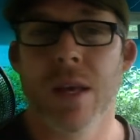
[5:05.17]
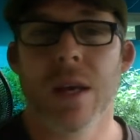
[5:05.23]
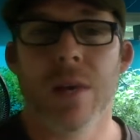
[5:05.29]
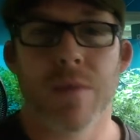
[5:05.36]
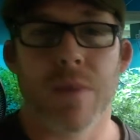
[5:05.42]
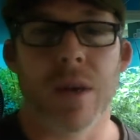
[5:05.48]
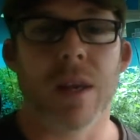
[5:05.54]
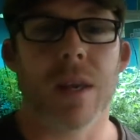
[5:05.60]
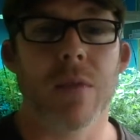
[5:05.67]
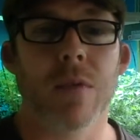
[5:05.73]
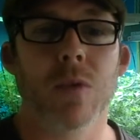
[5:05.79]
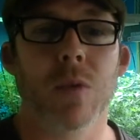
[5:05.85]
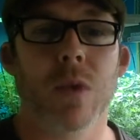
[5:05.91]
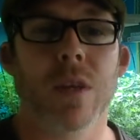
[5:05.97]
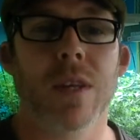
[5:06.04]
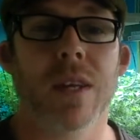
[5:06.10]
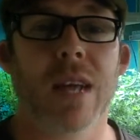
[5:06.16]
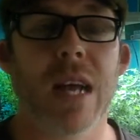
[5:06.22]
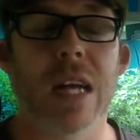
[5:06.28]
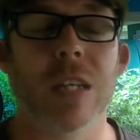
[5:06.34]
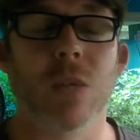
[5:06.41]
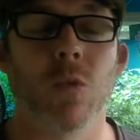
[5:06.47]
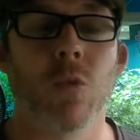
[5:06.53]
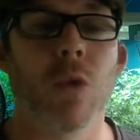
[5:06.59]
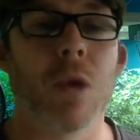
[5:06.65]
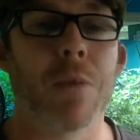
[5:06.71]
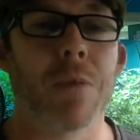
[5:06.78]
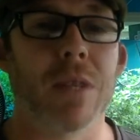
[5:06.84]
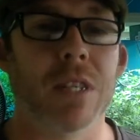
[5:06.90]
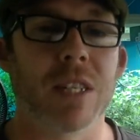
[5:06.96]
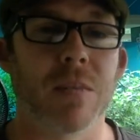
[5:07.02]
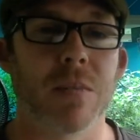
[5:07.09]
but he was one of the guys
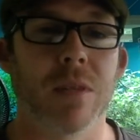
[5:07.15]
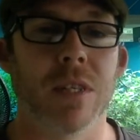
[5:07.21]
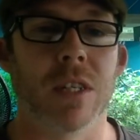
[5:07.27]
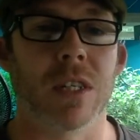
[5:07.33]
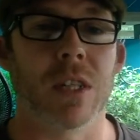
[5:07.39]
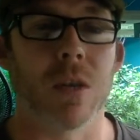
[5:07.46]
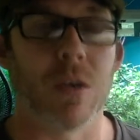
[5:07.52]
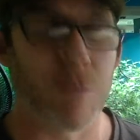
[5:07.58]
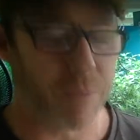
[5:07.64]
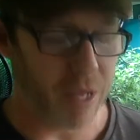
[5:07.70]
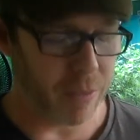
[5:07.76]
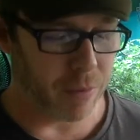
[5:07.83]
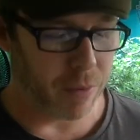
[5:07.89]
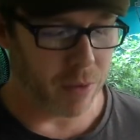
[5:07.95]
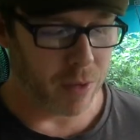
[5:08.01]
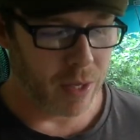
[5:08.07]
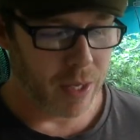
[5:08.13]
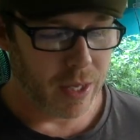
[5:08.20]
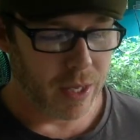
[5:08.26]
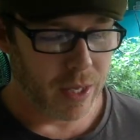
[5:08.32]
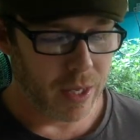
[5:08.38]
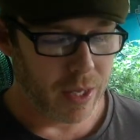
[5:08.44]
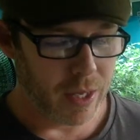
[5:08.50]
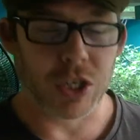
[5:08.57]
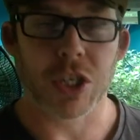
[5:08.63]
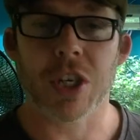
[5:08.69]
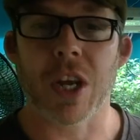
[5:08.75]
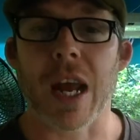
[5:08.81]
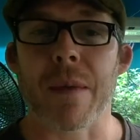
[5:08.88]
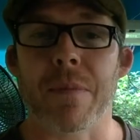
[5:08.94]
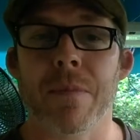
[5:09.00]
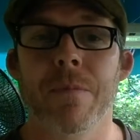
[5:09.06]
whipping some of these lower people in the
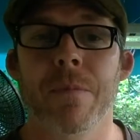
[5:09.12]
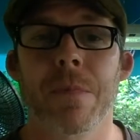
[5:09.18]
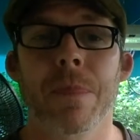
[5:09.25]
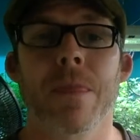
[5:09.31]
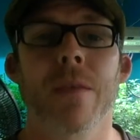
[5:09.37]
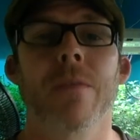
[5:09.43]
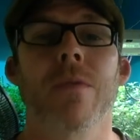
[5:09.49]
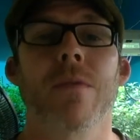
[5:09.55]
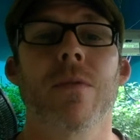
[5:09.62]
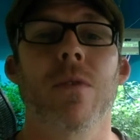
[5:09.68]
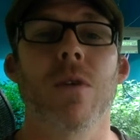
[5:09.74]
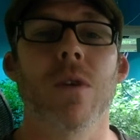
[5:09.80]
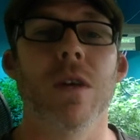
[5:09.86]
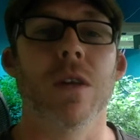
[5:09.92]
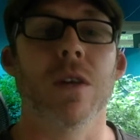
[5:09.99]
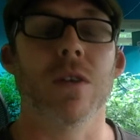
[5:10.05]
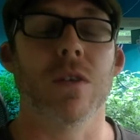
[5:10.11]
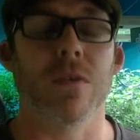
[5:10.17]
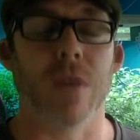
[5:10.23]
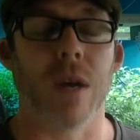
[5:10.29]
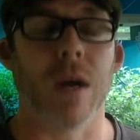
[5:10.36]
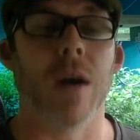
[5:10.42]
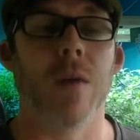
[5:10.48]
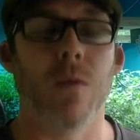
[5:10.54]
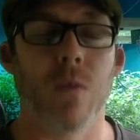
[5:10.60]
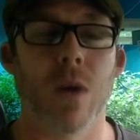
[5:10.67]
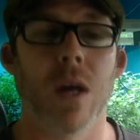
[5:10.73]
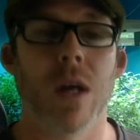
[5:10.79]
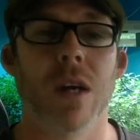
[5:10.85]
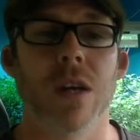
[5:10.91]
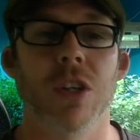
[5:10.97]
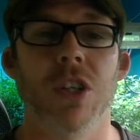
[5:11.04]
shape for another
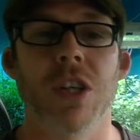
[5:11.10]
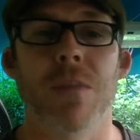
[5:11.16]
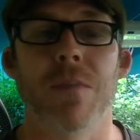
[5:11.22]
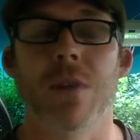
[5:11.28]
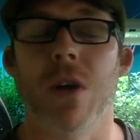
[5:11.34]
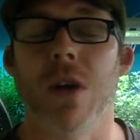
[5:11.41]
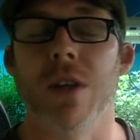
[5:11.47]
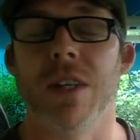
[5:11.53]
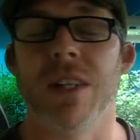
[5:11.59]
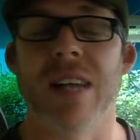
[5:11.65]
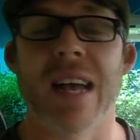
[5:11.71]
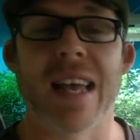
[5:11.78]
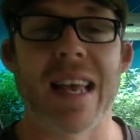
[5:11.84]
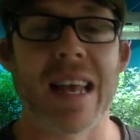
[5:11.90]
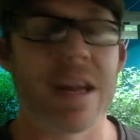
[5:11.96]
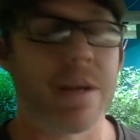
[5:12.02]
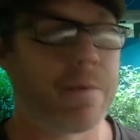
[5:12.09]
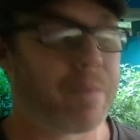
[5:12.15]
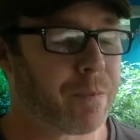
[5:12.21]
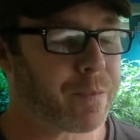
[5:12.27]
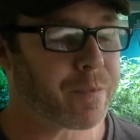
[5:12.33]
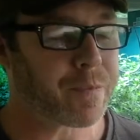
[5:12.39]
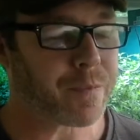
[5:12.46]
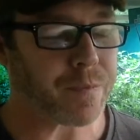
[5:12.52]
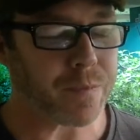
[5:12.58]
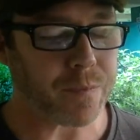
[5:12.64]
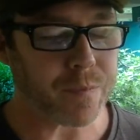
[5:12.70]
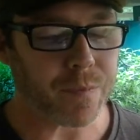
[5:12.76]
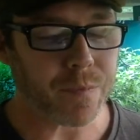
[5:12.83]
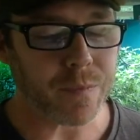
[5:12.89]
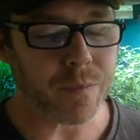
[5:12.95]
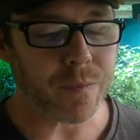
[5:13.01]
while on a ship called the Diana.
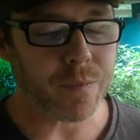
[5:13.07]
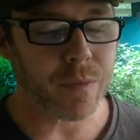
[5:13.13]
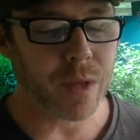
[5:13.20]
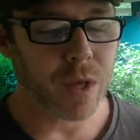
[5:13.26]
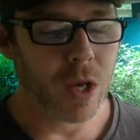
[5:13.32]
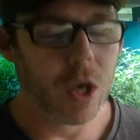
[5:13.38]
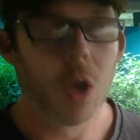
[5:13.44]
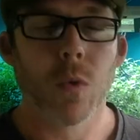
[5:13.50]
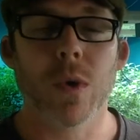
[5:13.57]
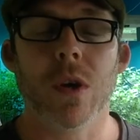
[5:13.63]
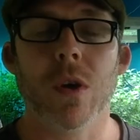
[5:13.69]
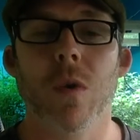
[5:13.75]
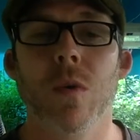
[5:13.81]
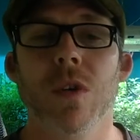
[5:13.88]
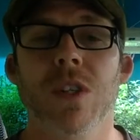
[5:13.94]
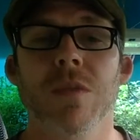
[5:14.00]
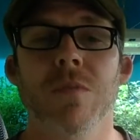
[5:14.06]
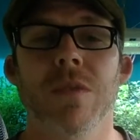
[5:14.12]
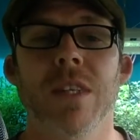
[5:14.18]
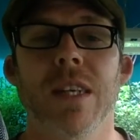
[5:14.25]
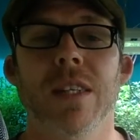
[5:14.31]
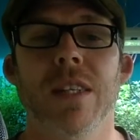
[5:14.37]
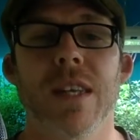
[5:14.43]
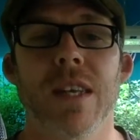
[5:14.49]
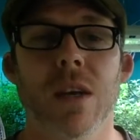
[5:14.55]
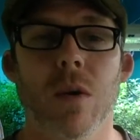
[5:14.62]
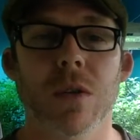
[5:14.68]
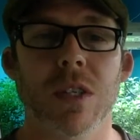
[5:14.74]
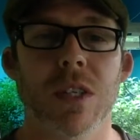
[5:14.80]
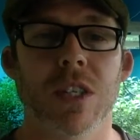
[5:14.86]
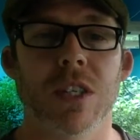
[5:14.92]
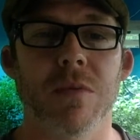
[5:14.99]
We go into he
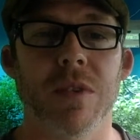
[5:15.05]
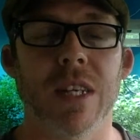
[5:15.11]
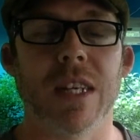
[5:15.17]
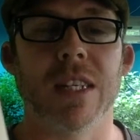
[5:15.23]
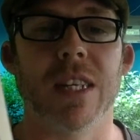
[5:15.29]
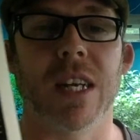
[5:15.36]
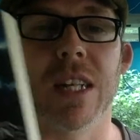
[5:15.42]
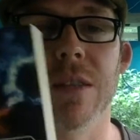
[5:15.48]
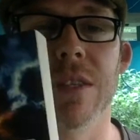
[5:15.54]
goes into some detail and